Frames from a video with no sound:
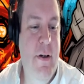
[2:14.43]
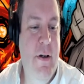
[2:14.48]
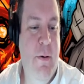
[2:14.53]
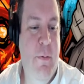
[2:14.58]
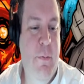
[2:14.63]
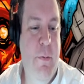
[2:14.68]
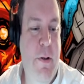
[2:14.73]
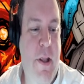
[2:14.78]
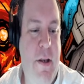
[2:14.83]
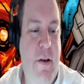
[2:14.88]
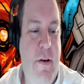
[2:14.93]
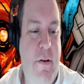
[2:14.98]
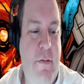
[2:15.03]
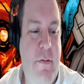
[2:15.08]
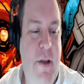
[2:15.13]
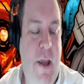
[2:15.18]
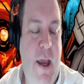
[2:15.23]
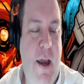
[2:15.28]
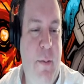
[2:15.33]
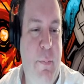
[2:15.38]
Well, that
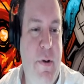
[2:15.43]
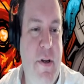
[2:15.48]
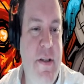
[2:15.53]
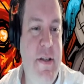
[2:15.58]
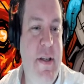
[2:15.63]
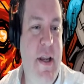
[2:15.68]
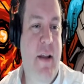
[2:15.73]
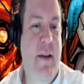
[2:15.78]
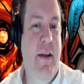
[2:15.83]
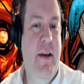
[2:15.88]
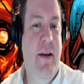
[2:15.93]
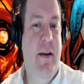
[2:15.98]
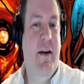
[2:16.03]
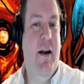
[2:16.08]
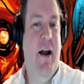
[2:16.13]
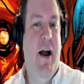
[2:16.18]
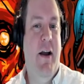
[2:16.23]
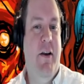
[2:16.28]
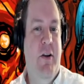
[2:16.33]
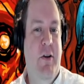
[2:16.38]
yeah, but he's not like
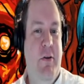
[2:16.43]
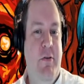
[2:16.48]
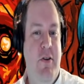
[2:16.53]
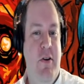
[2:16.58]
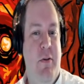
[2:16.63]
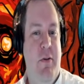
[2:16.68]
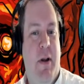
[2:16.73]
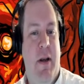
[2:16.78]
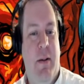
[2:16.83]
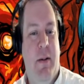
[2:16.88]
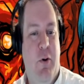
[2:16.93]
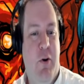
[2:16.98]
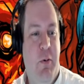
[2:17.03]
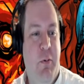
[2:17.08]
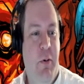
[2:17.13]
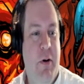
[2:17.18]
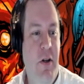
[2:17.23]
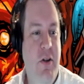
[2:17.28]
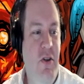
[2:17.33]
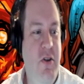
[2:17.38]
on YouTube anymore. What
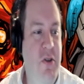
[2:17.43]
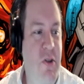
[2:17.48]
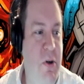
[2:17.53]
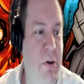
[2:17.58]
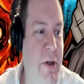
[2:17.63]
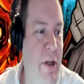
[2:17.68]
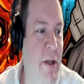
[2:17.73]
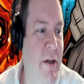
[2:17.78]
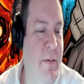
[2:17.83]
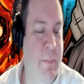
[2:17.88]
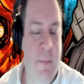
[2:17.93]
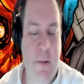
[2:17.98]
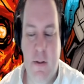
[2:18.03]
did you do to him?